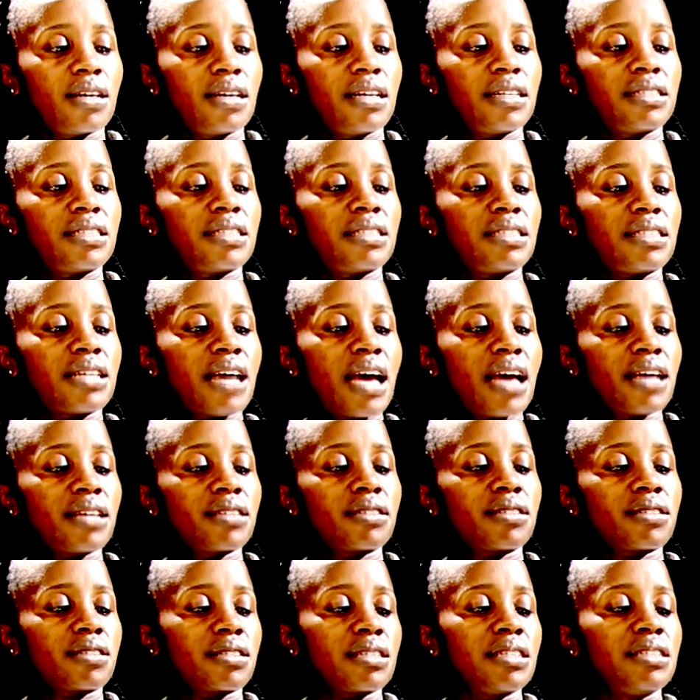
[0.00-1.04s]
It
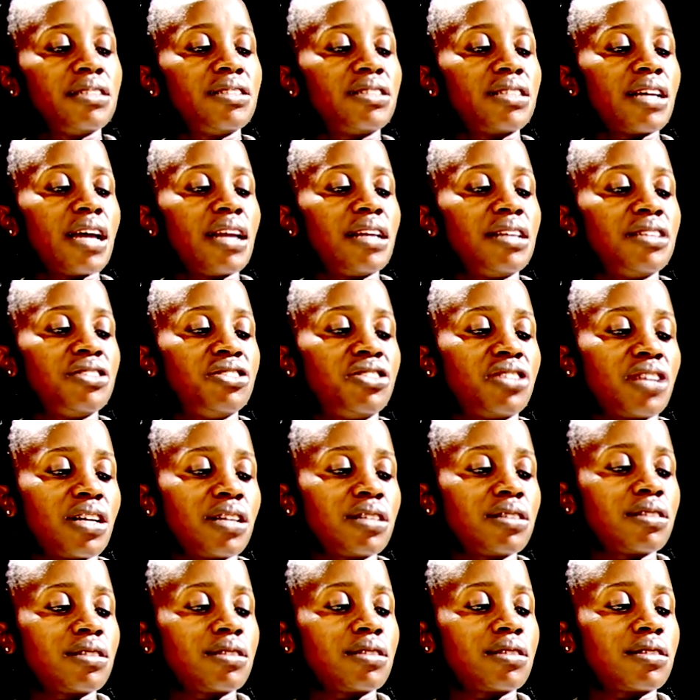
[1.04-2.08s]
tests
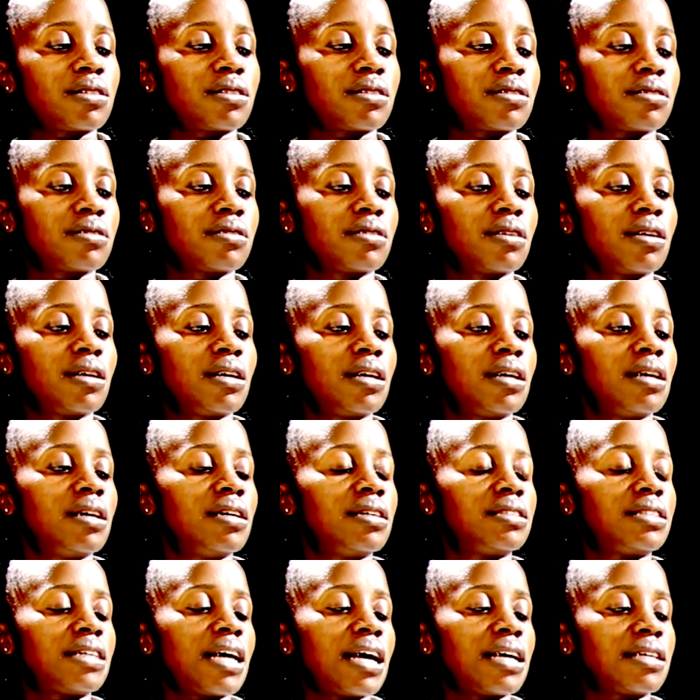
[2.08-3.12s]
intelligence,
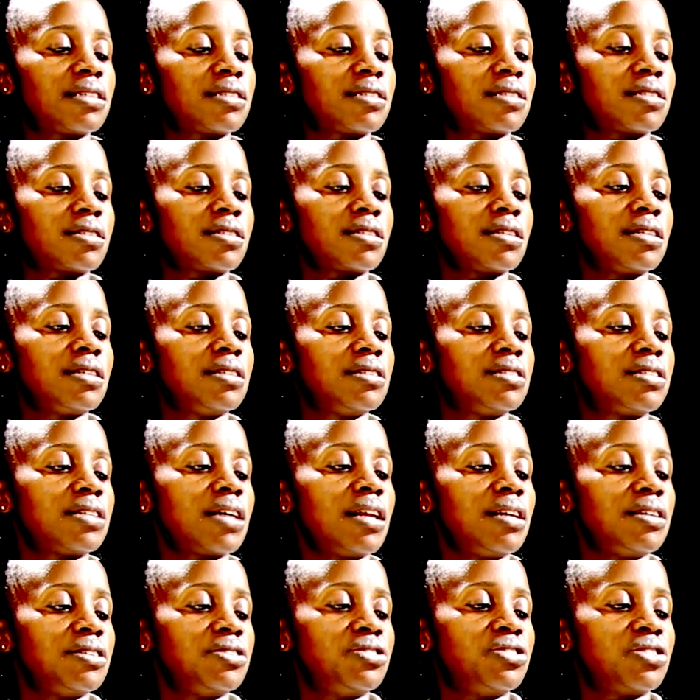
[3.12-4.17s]
tests
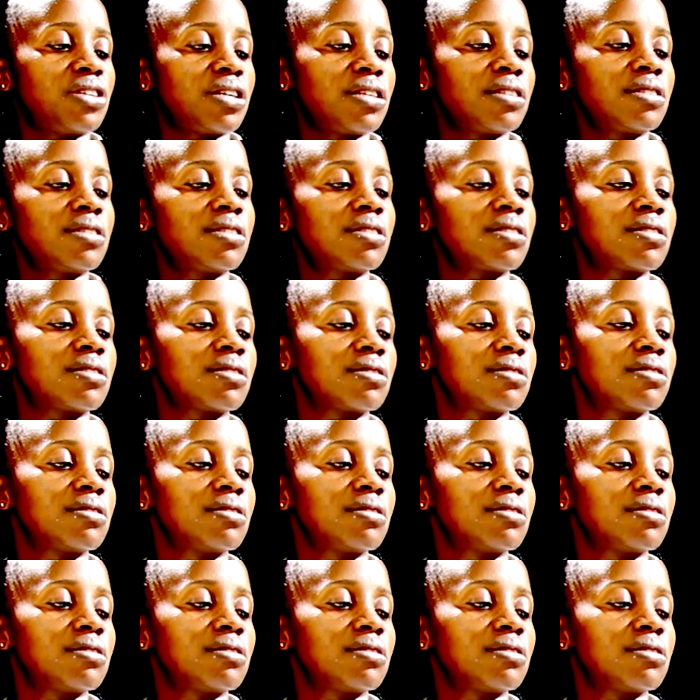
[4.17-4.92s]
intelligence,